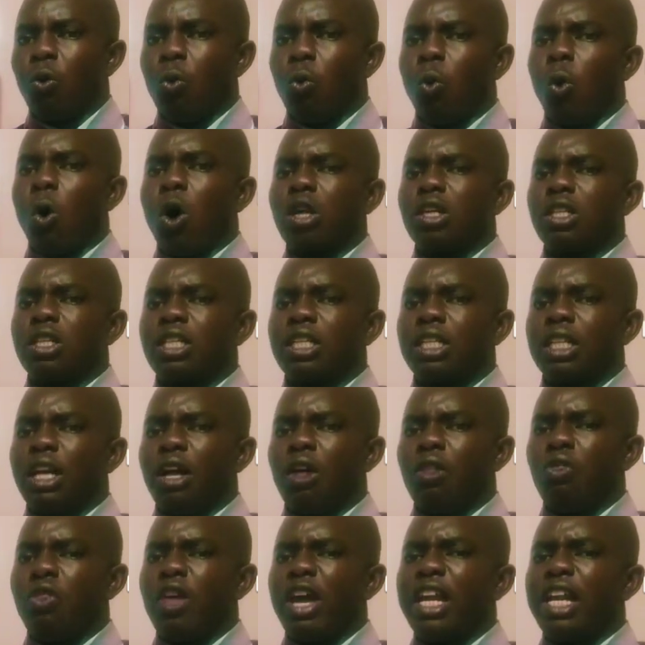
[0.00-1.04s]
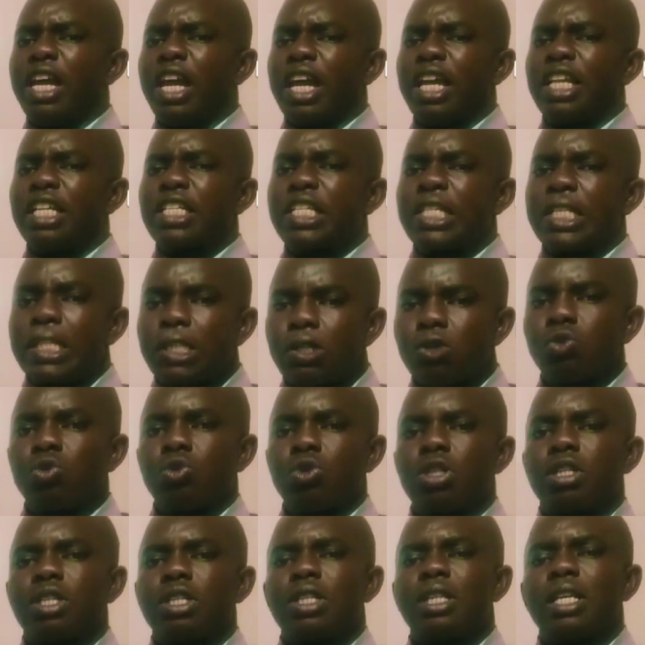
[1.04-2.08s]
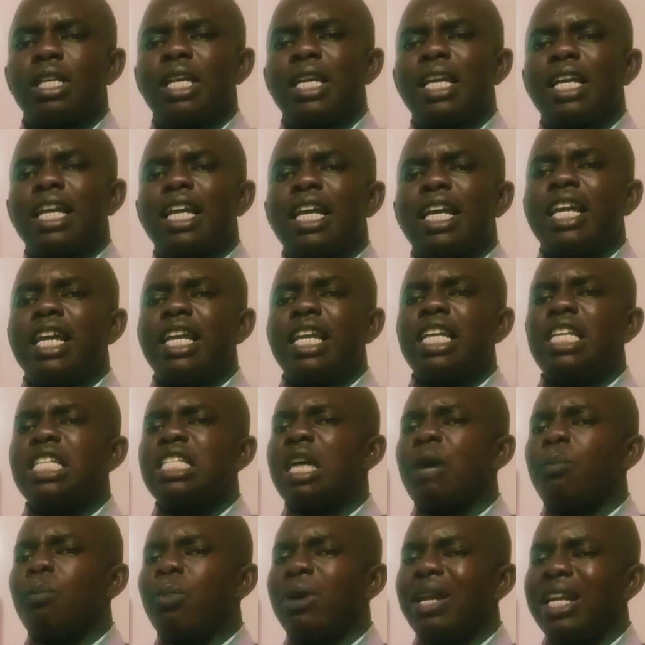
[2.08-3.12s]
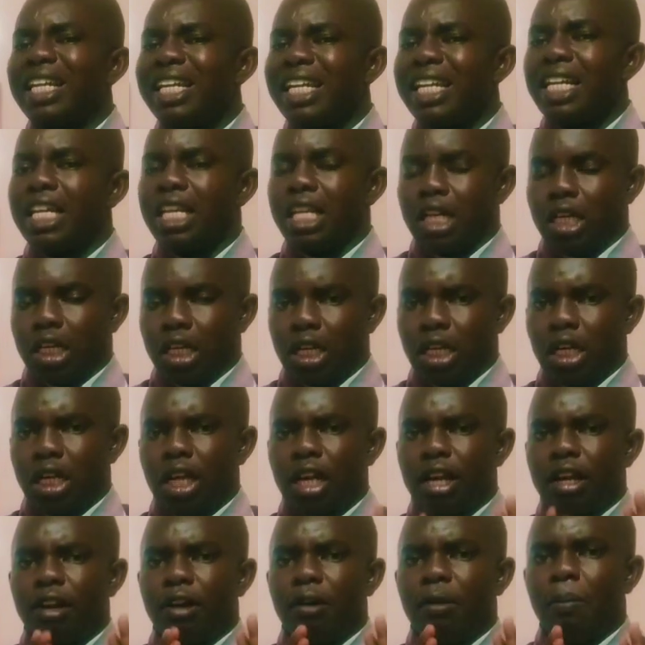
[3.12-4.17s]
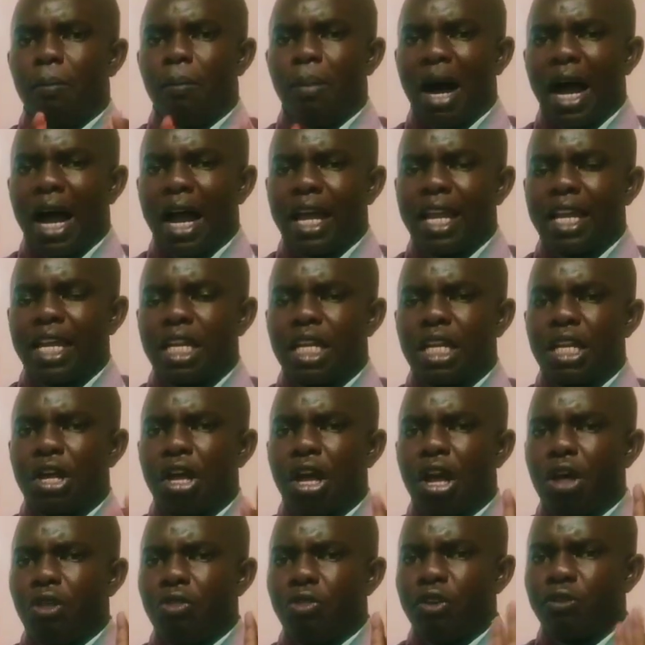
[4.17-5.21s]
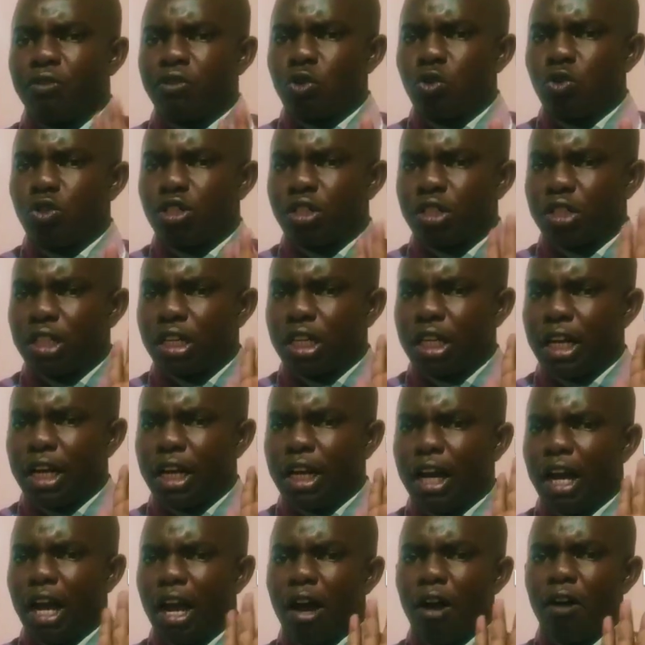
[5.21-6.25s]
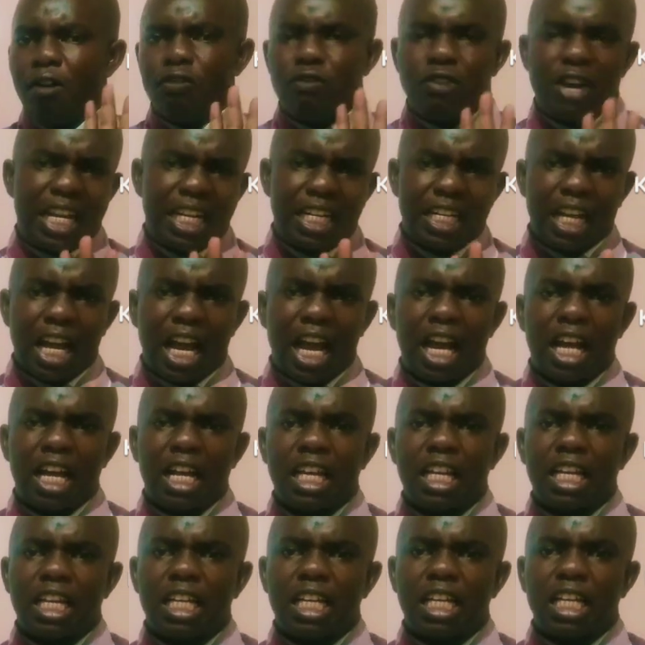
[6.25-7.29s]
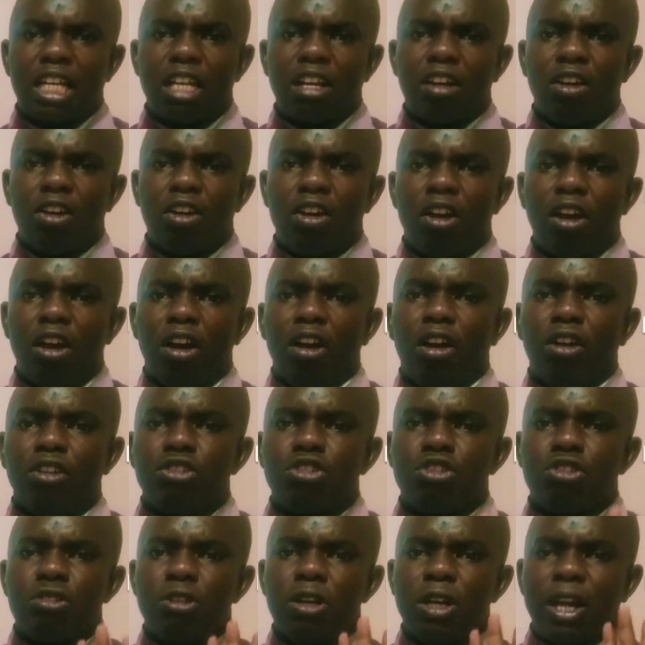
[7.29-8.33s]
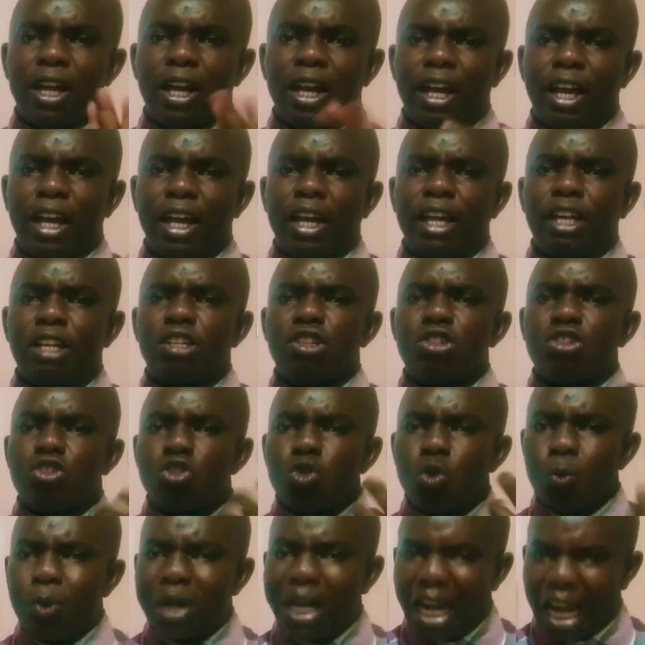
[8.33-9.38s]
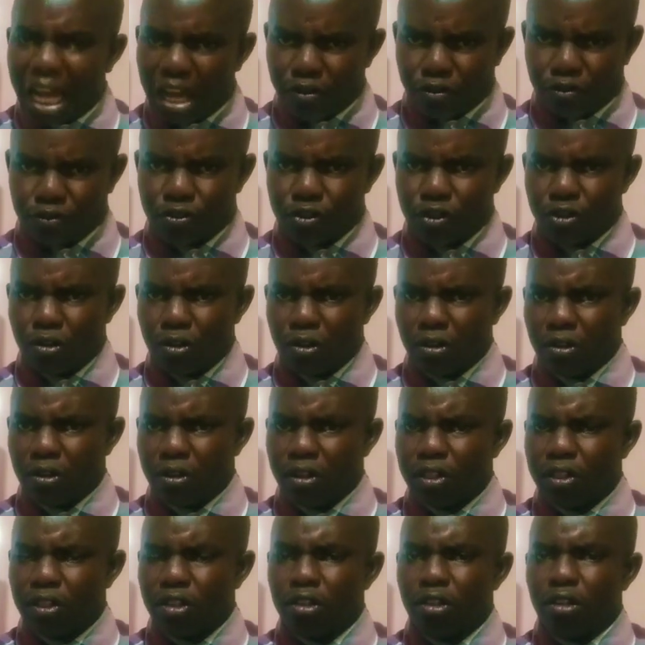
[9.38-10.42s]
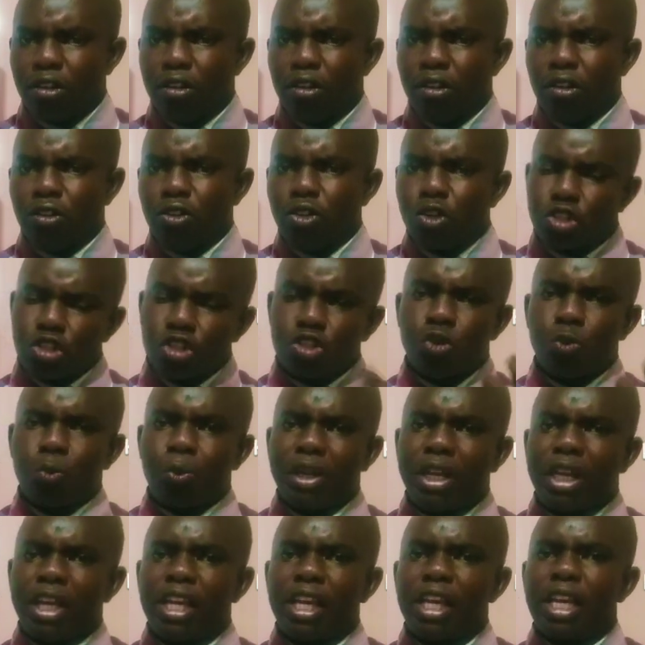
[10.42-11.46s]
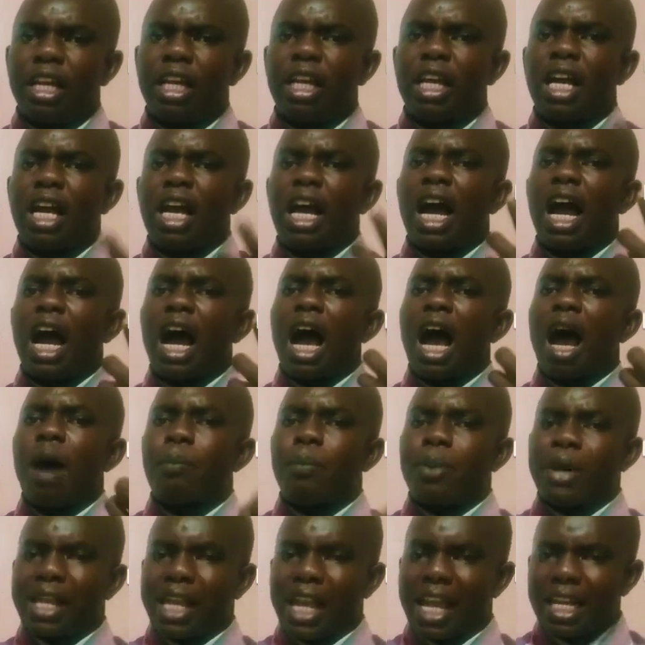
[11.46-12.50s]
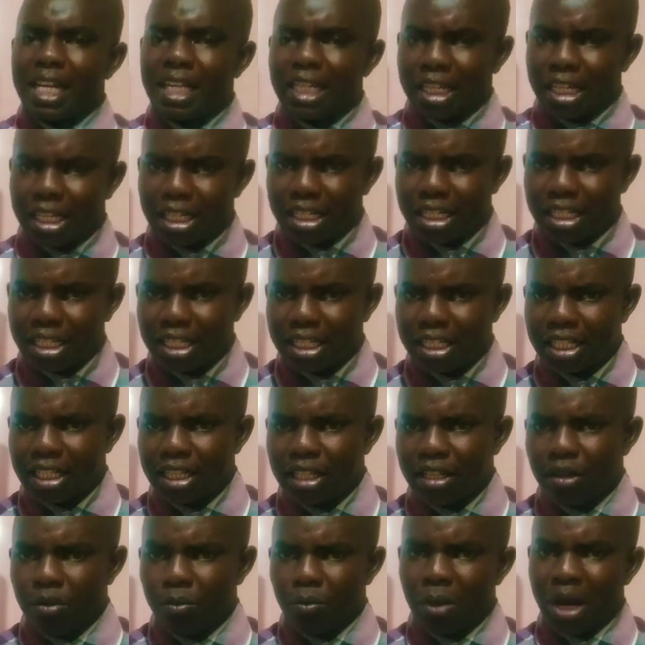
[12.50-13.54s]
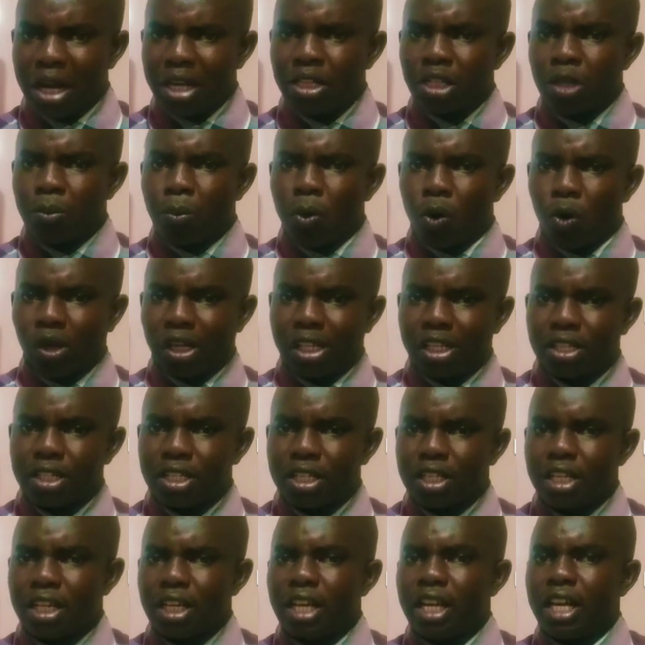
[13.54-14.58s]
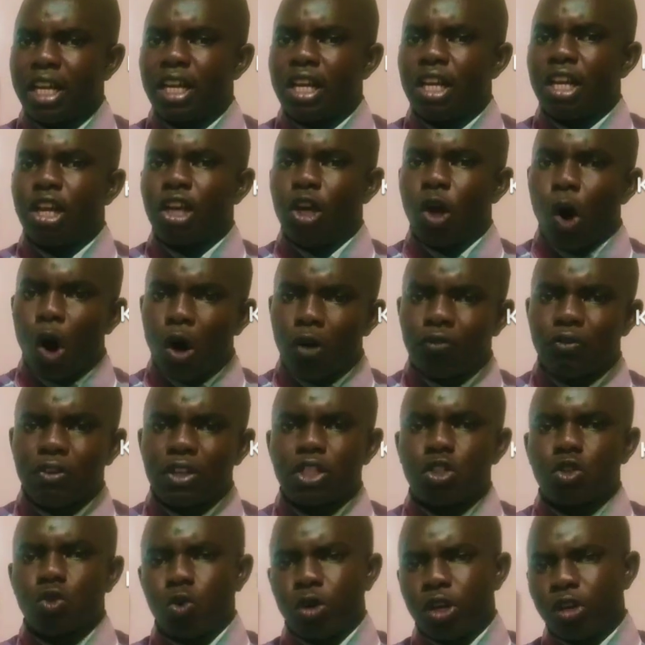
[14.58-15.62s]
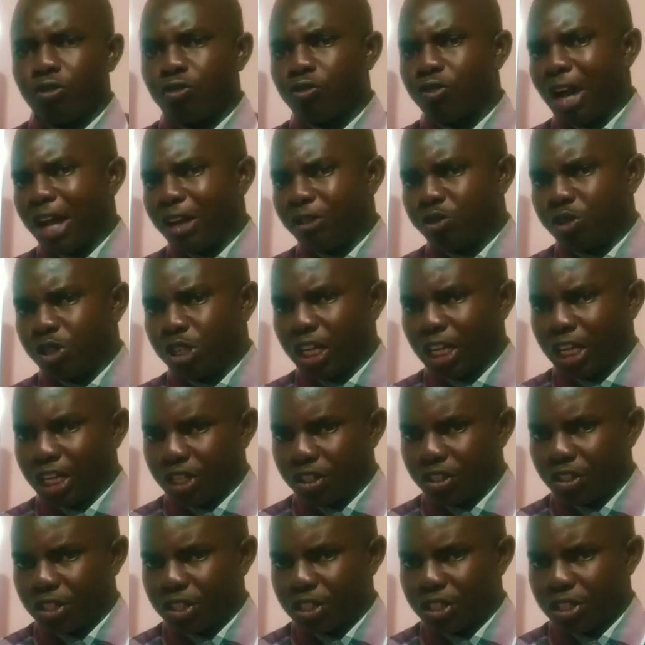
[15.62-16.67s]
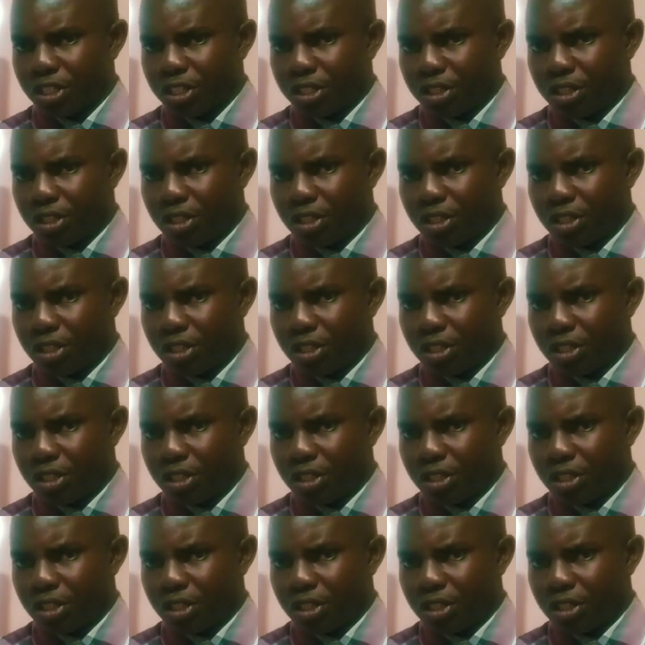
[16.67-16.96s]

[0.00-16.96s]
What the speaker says: What then ensues is a pleading by the fruit vendor to be left, not to be apprehended by the police. He offers to give 5 shillings.